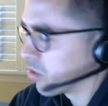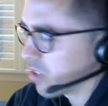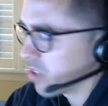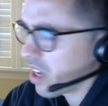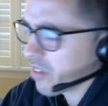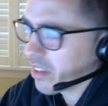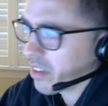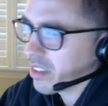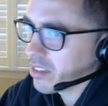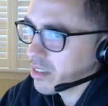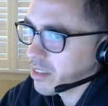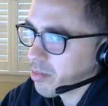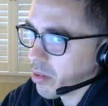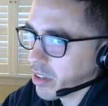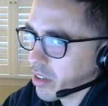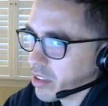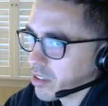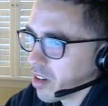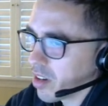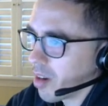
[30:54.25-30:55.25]
DraftKings is
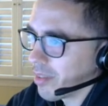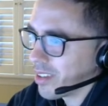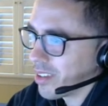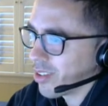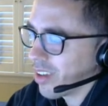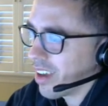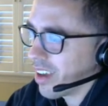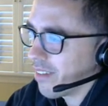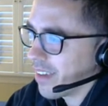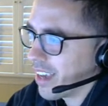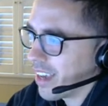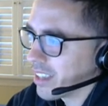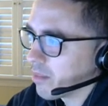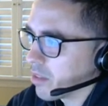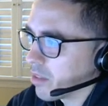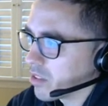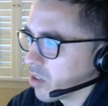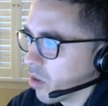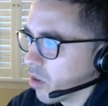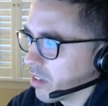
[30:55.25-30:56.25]
pretty sharp. They don't have as
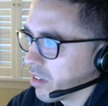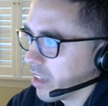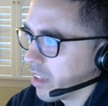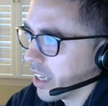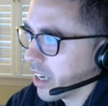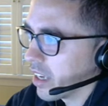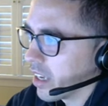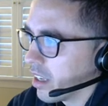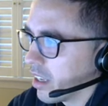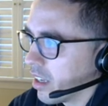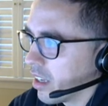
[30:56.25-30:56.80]
much overlay,